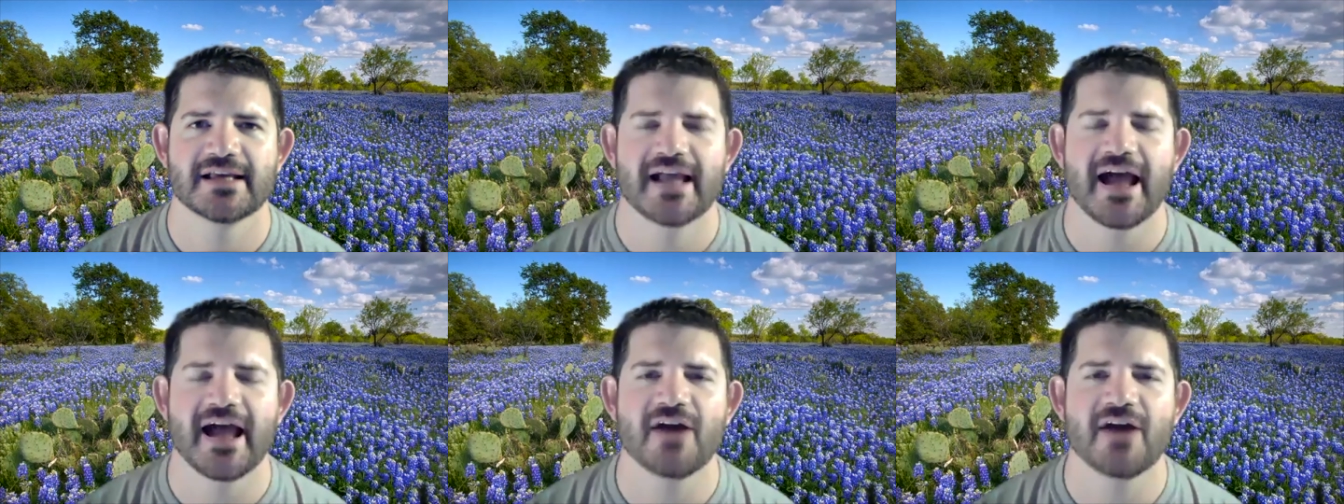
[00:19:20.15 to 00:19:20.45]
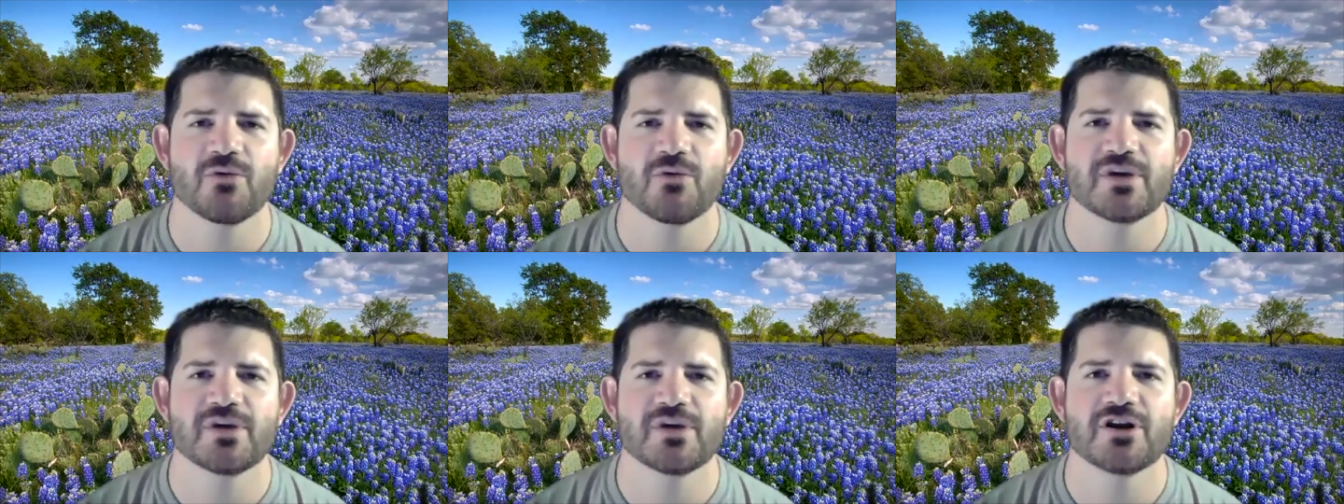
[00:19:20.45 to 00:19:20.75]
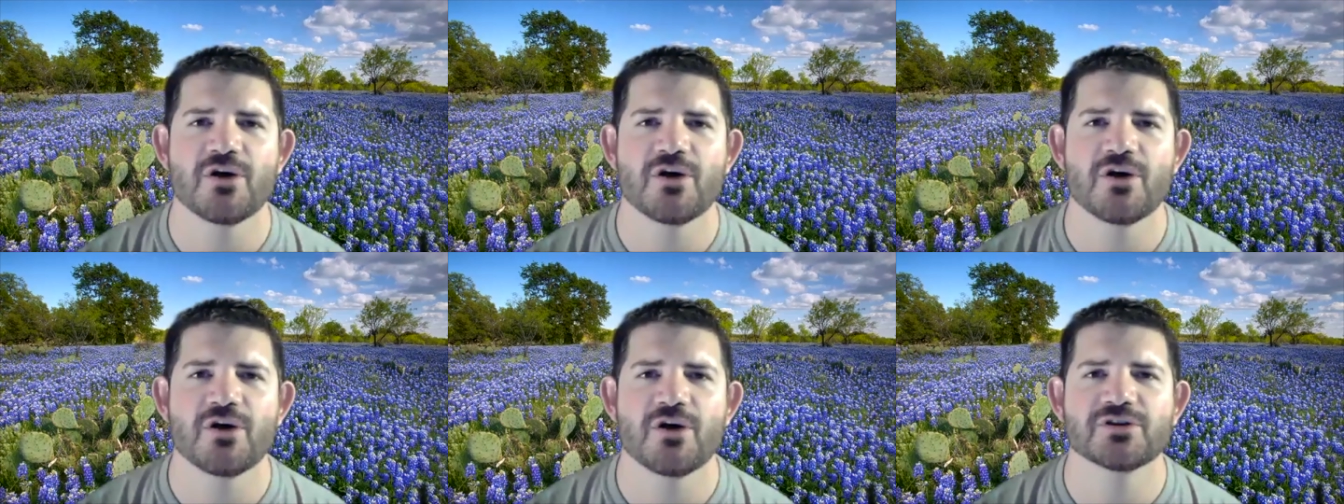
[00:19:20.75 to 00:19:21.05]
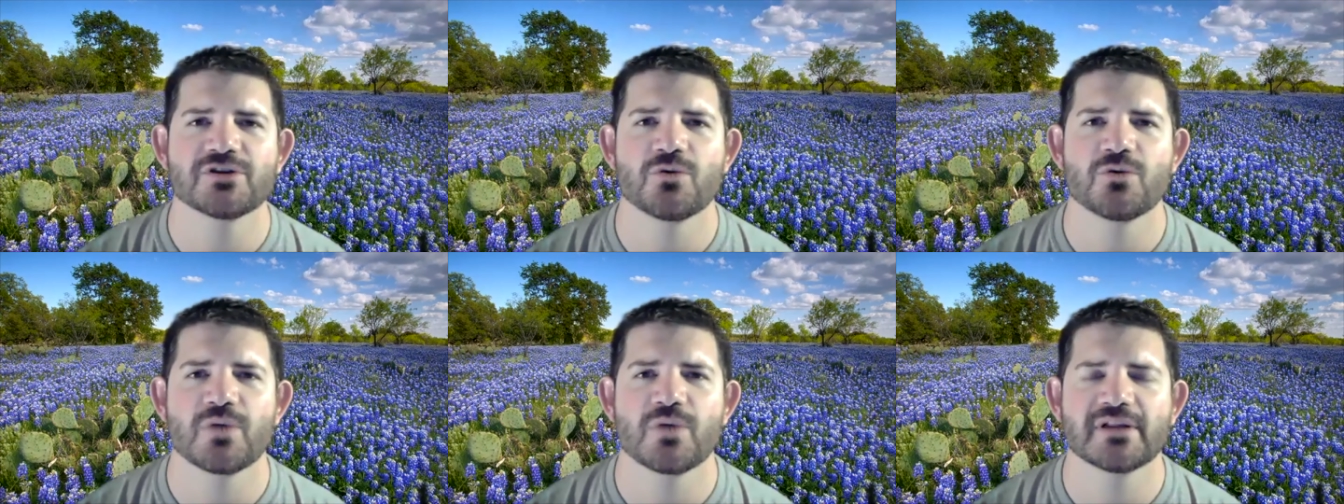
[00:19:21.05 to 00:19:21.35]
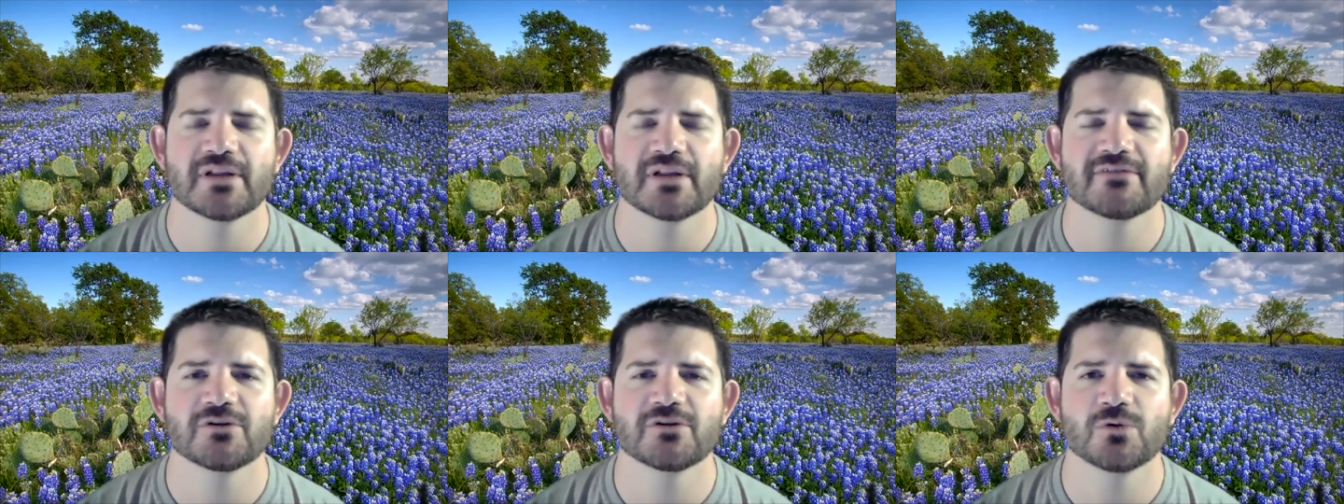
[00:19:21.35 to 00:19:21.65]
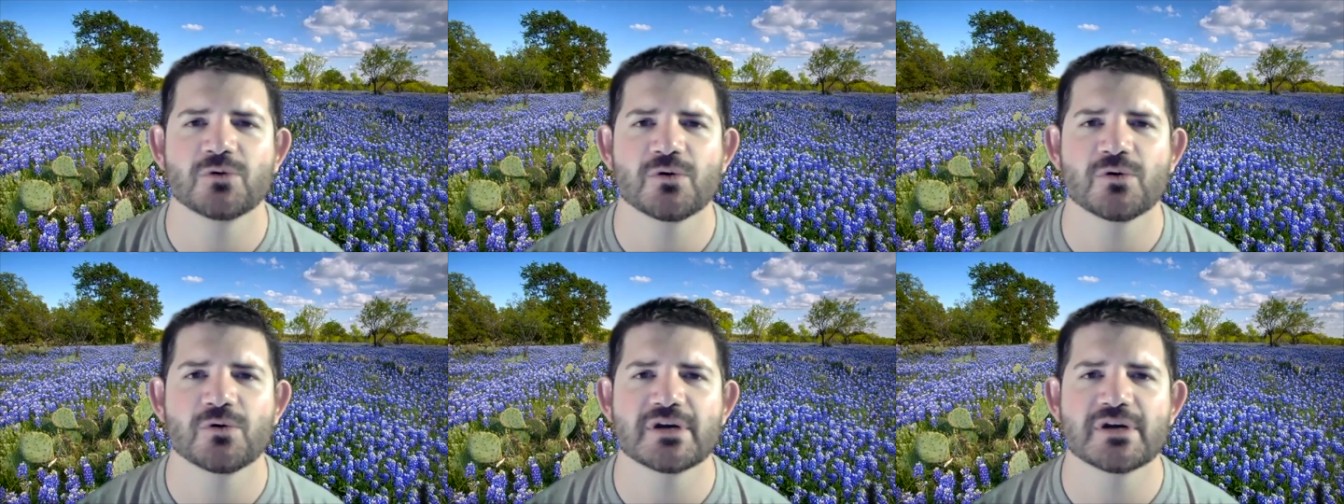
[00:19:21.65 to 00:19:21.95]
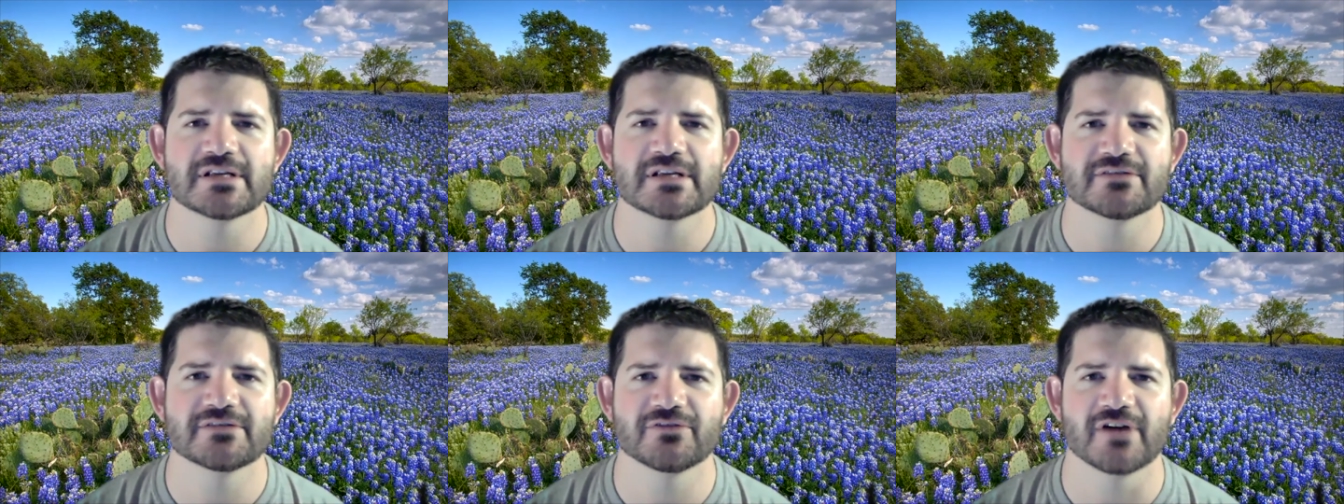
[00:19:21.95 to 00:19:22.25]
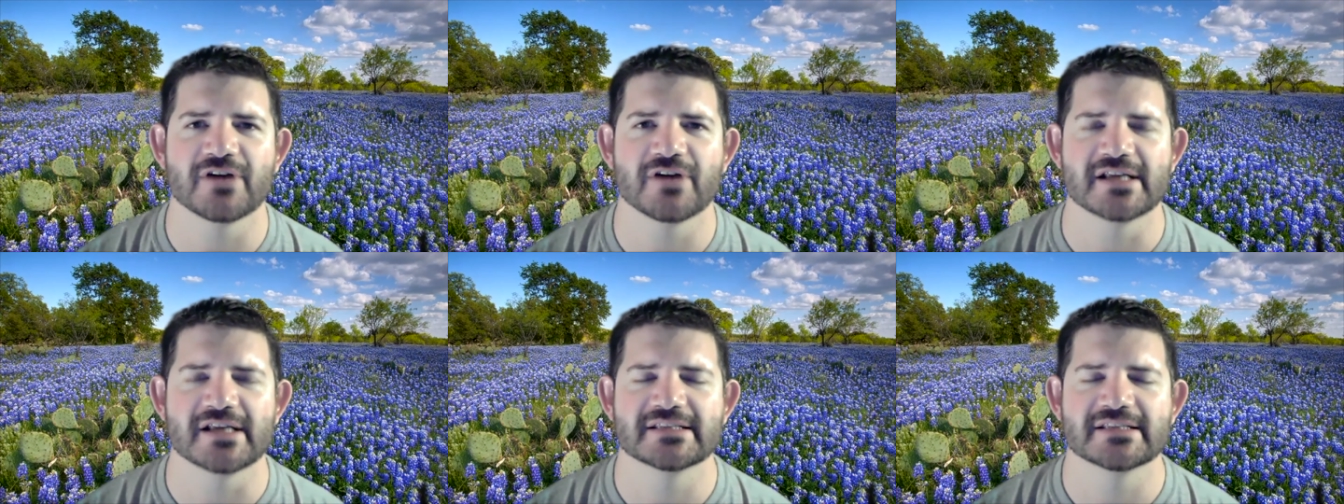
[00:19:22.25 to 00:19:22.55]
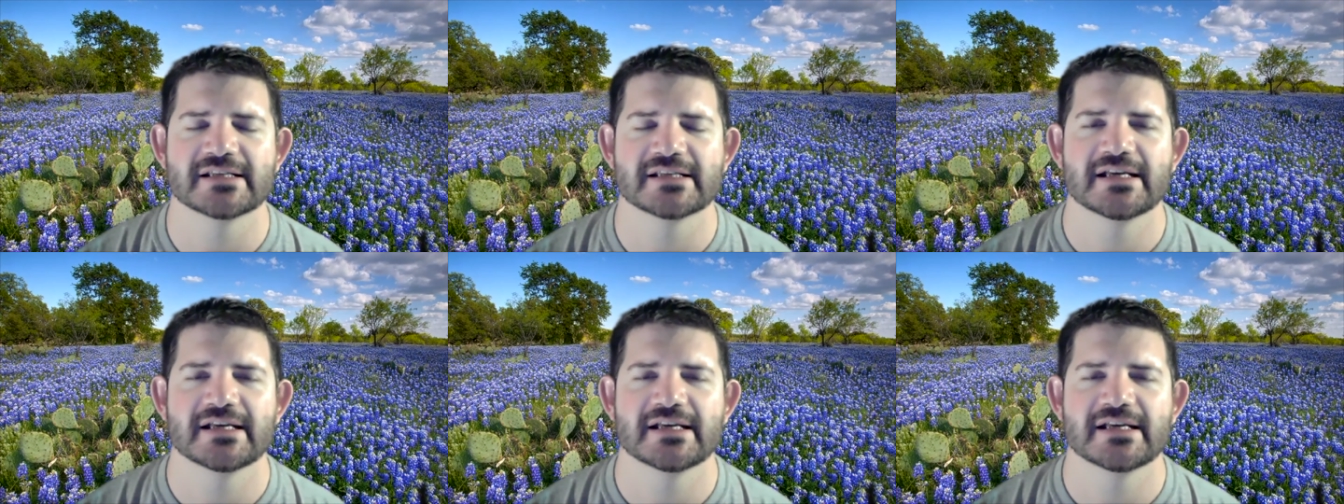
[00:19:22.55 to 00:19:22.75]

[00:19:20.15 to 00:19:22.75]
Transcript: How do we know what the will of the Lord is for us?